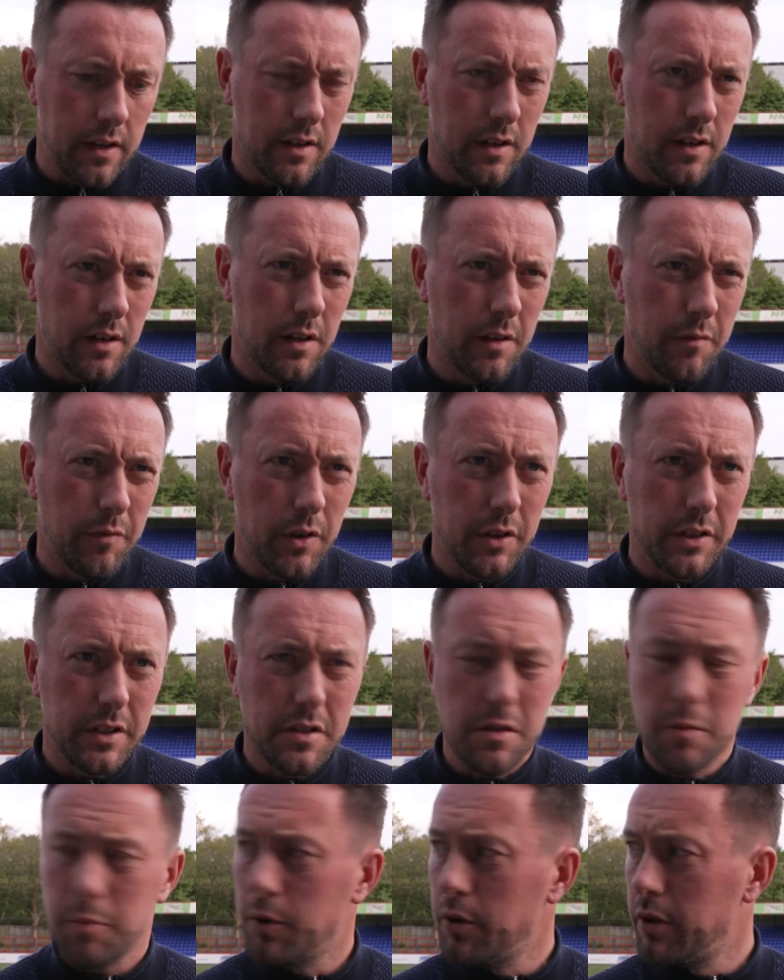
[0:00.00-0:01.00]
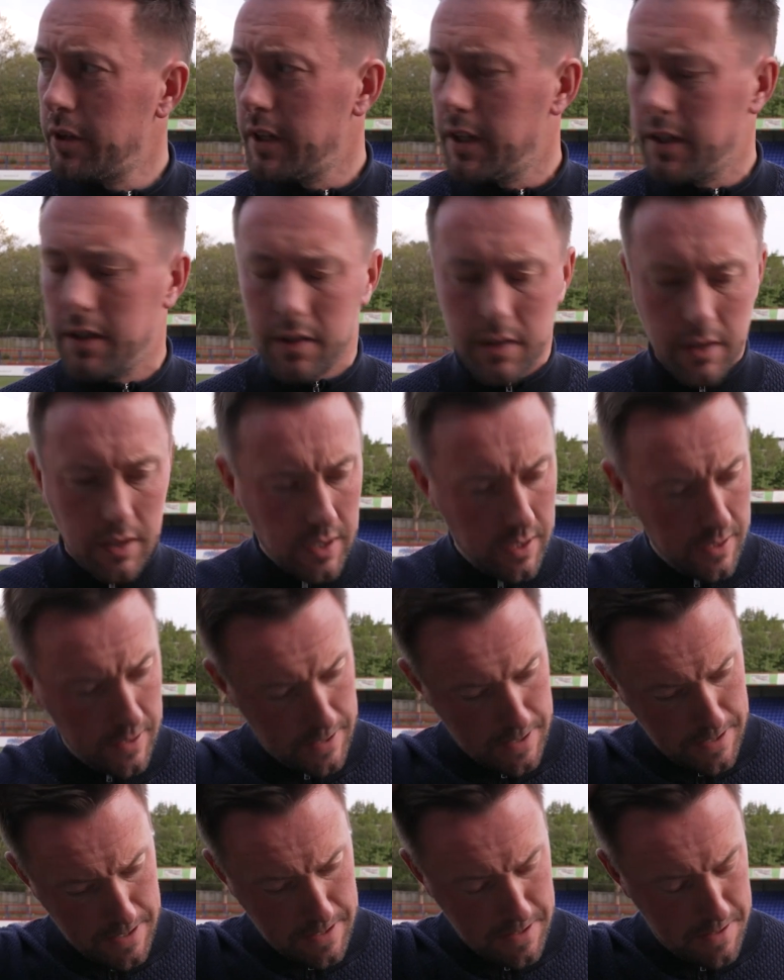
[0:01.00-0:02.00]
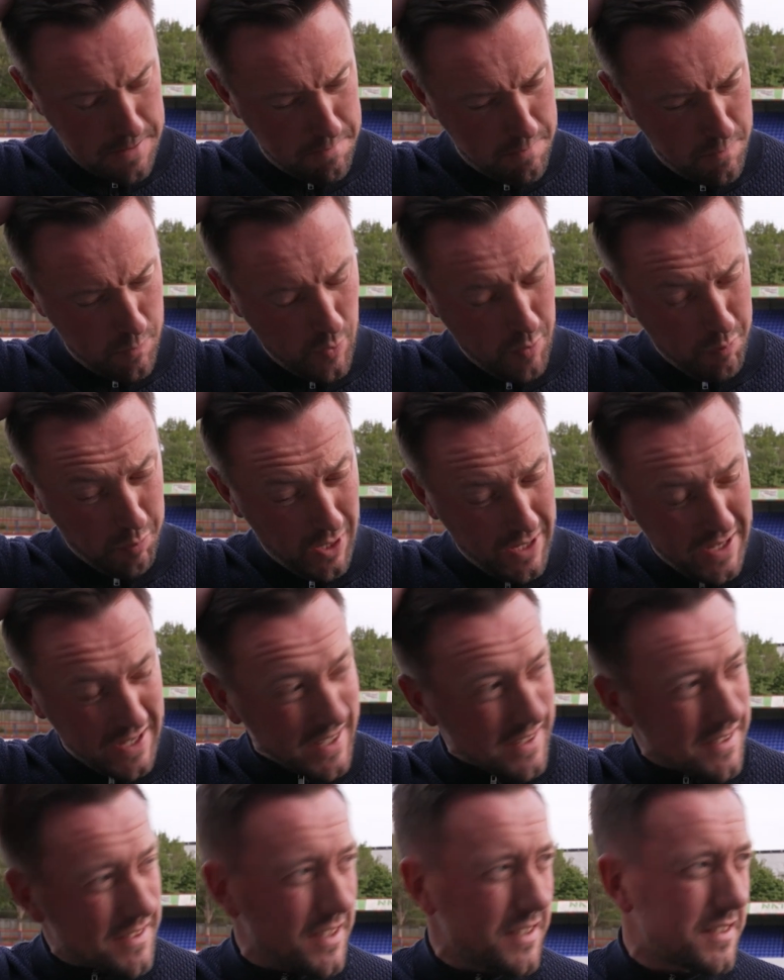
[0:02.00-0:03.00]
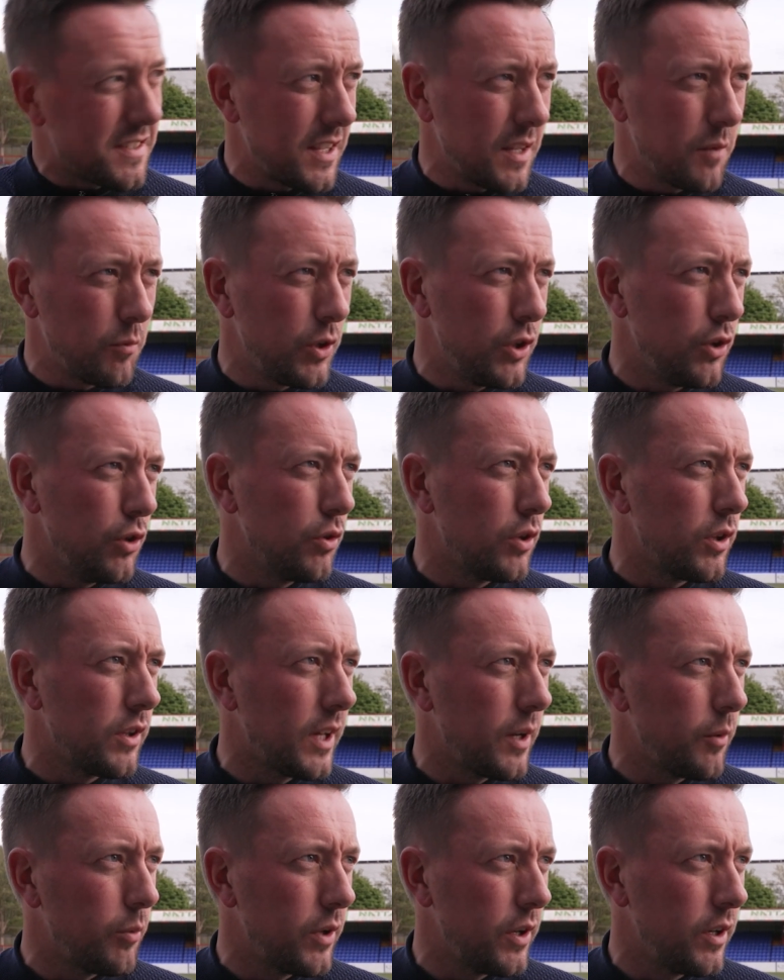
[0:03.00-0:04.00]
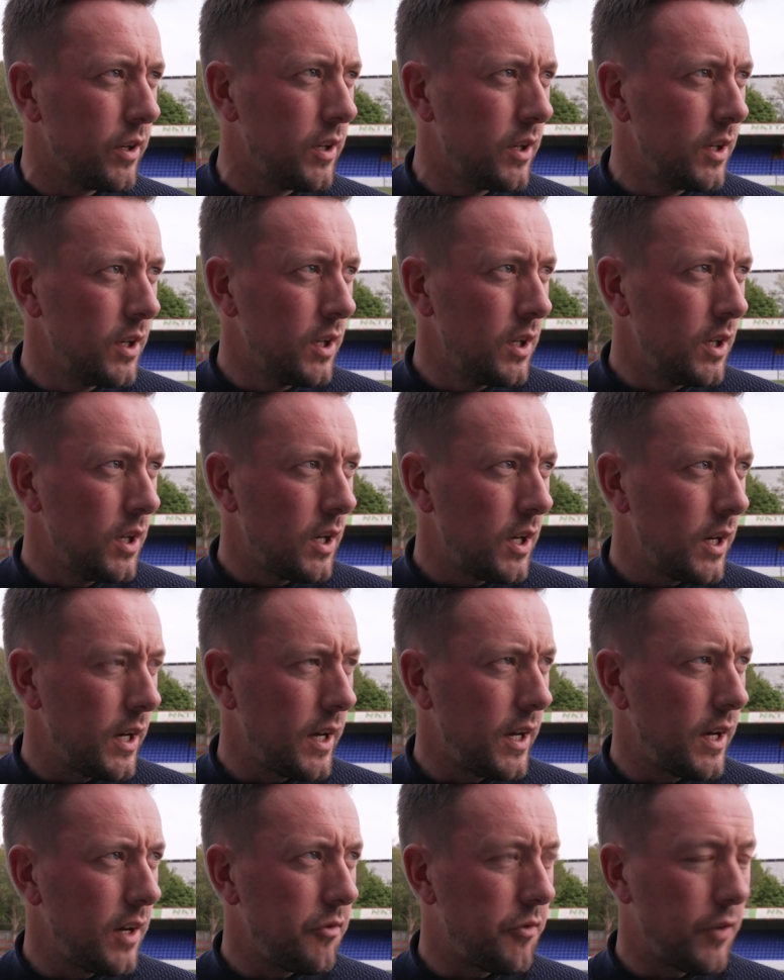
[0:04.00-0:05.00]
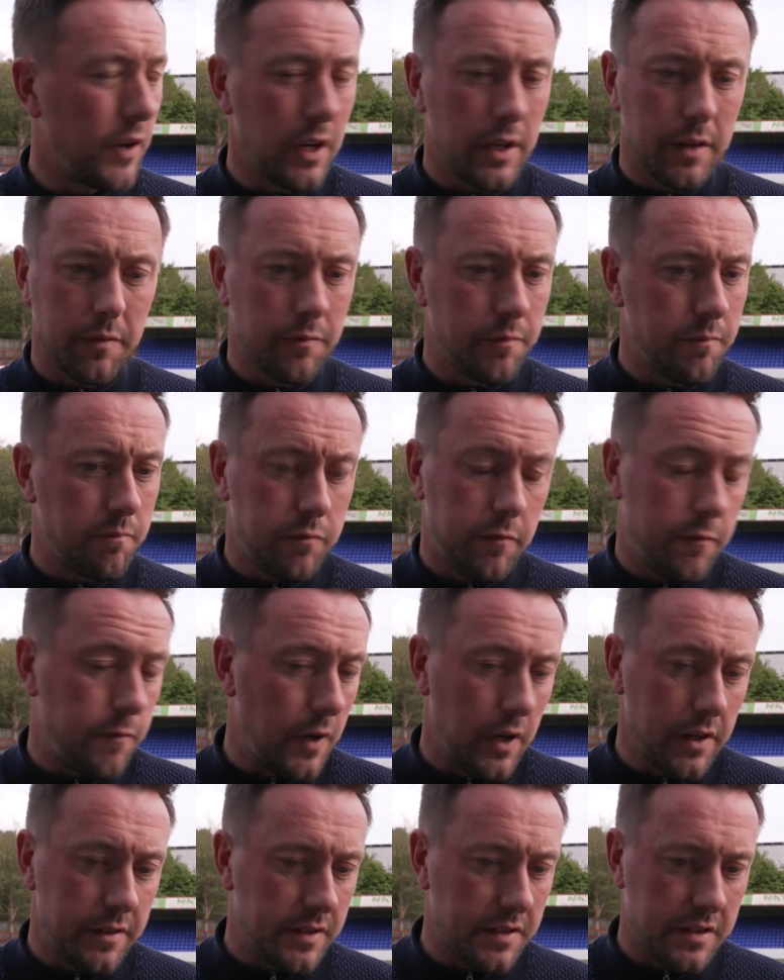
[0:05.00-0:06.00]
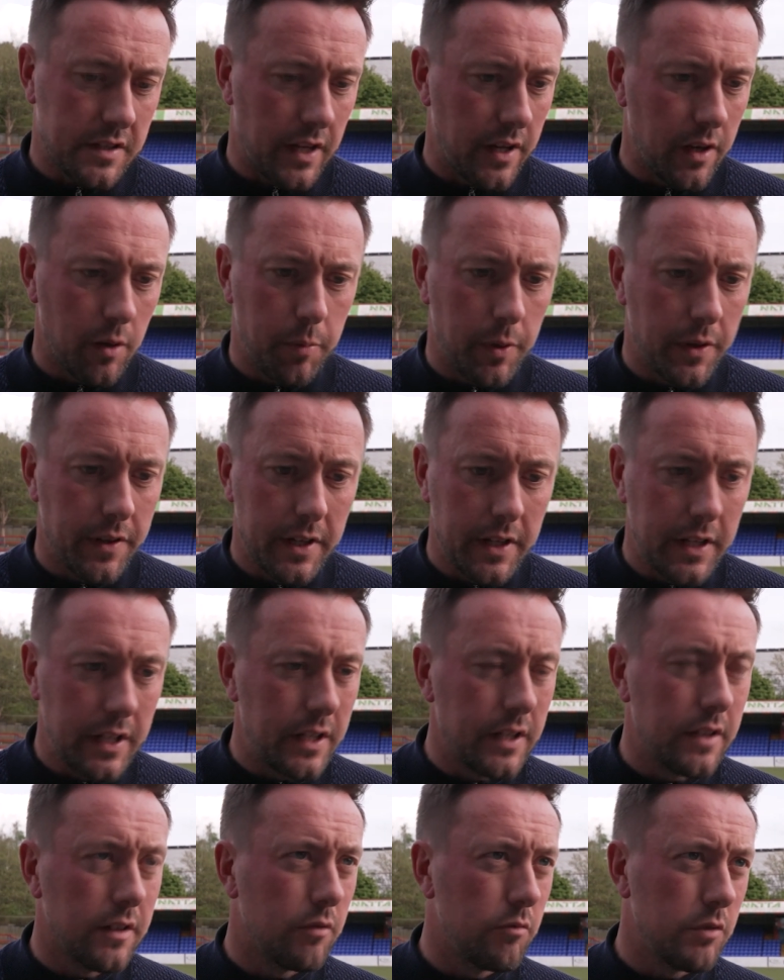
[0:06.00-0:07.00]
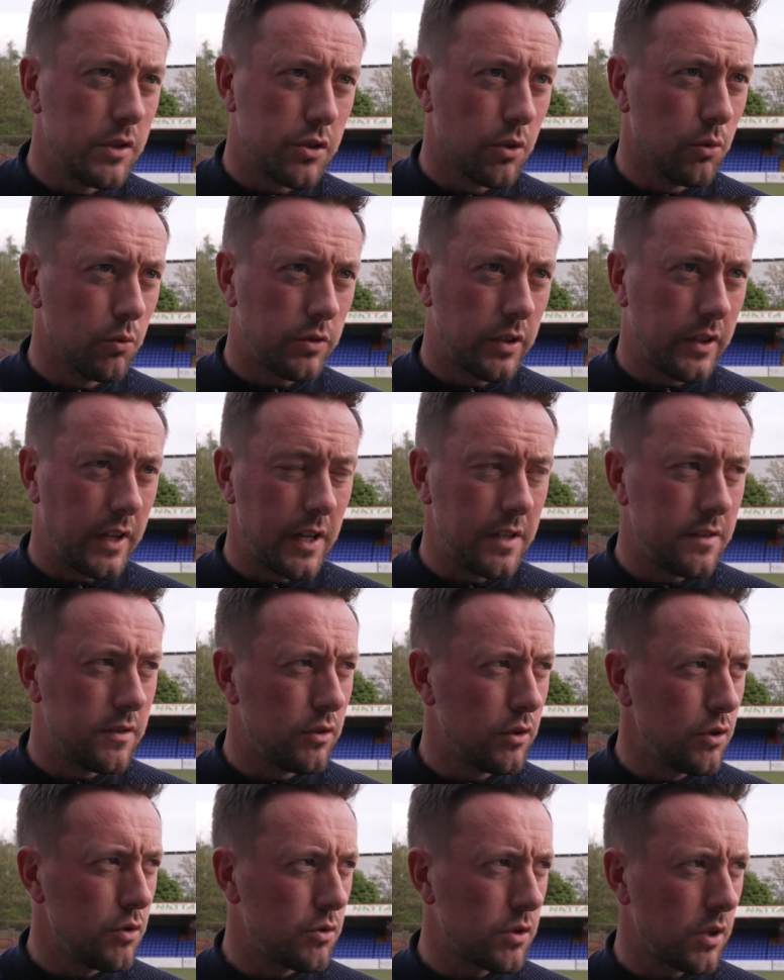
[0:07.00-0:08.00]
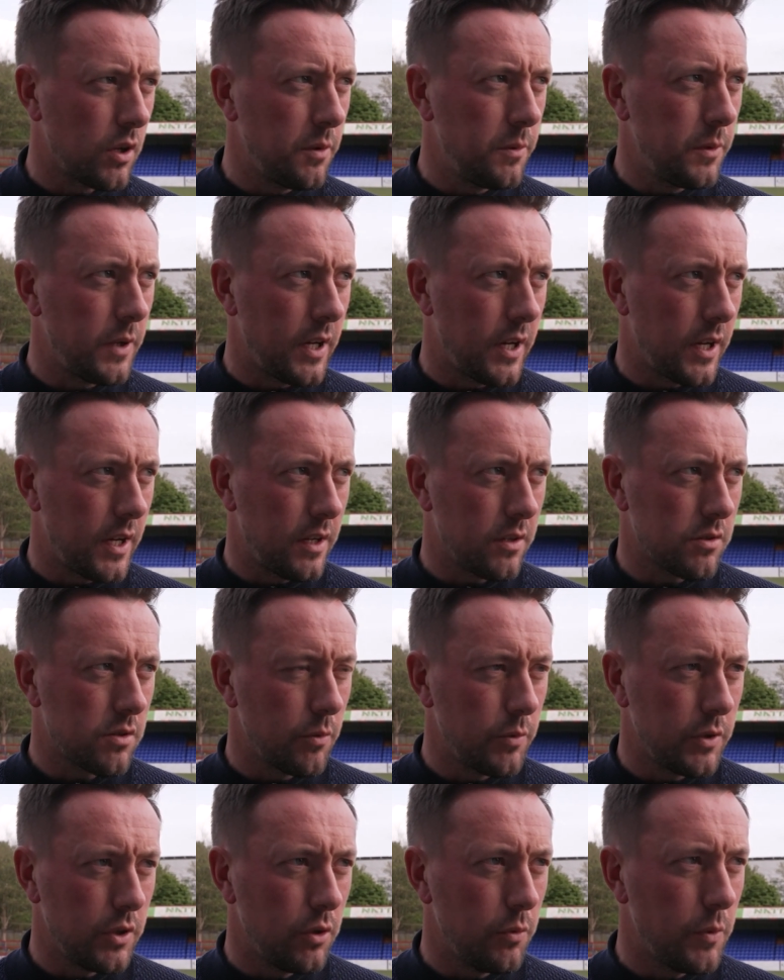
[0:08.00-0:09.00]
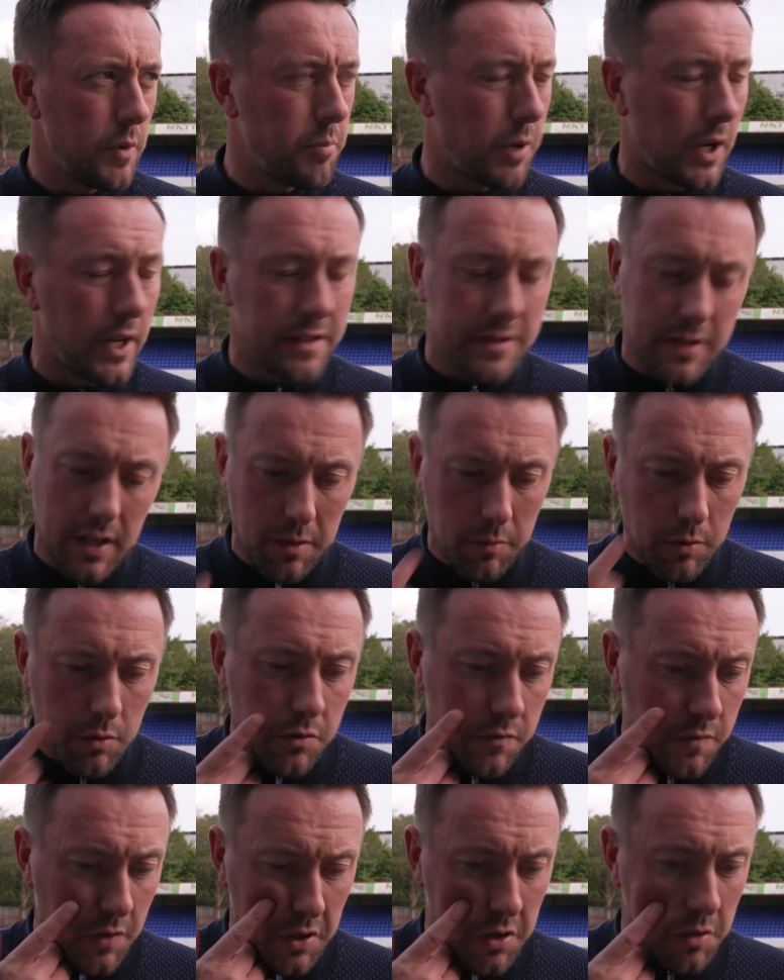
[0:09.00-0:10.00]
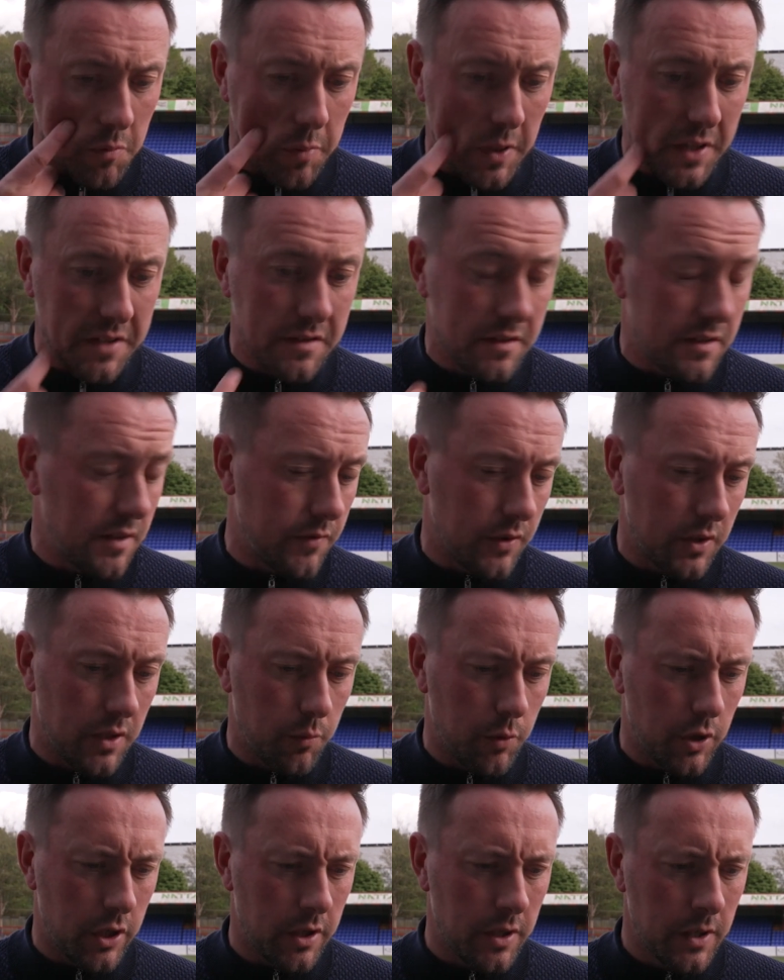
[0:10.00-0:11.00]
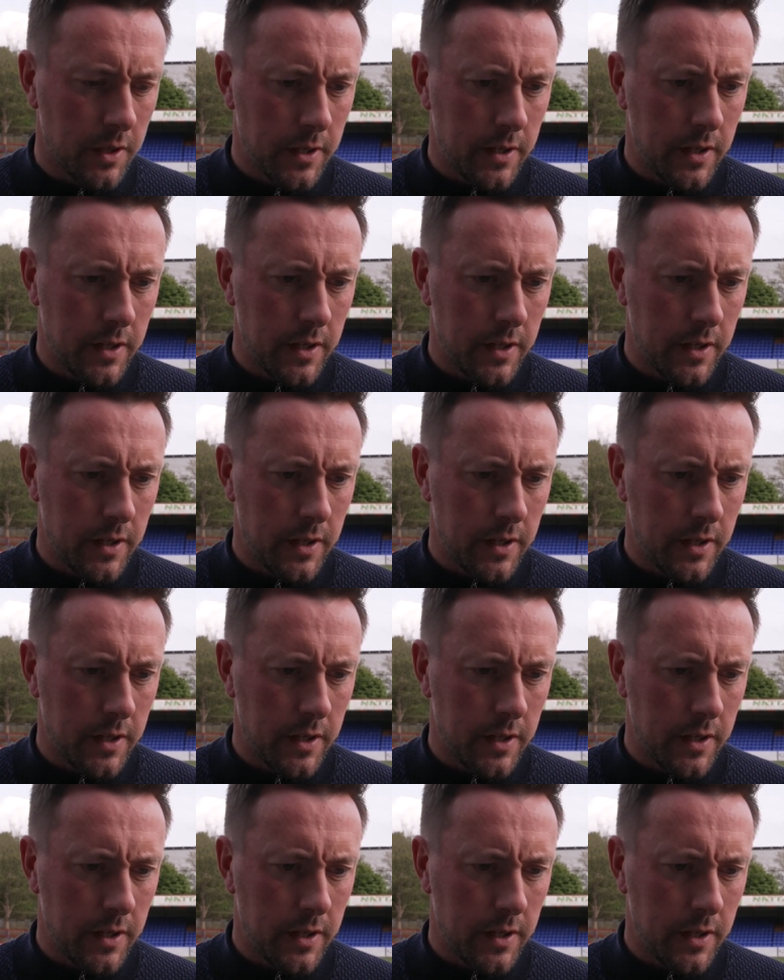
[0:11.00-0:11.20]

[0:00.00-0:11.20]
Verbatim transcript: Uh, very disappointing. Uh, we play against a team we knew that they were uh, fighting, fighting to stay up, and they needed a result today to do so. Uh, so we knew we'd play a team that was very competitive, and they were.